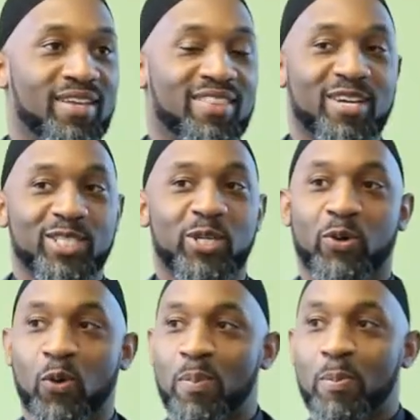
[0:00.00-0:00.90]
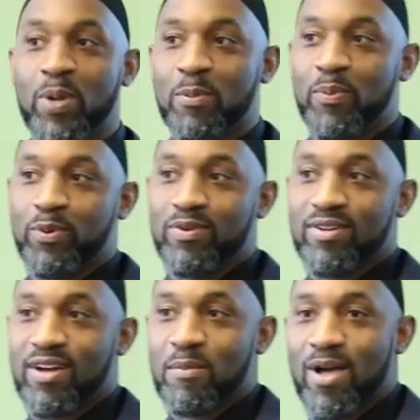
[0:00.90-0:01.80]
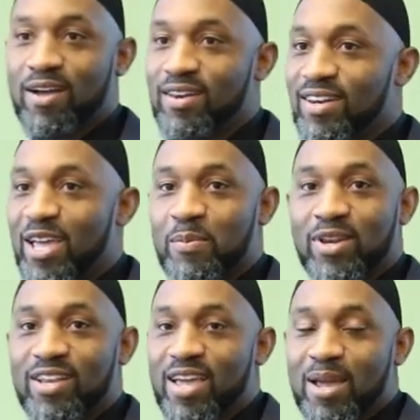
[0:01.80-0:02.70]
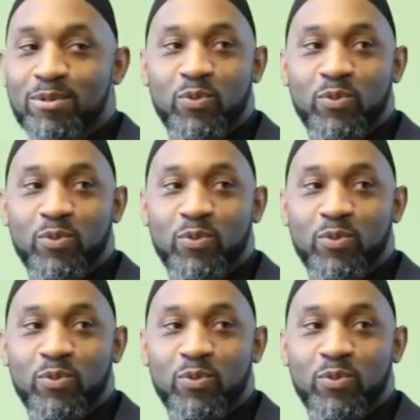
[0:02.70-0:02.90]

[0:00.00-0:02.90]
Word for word: There's a group of people. I'm not going to name any names.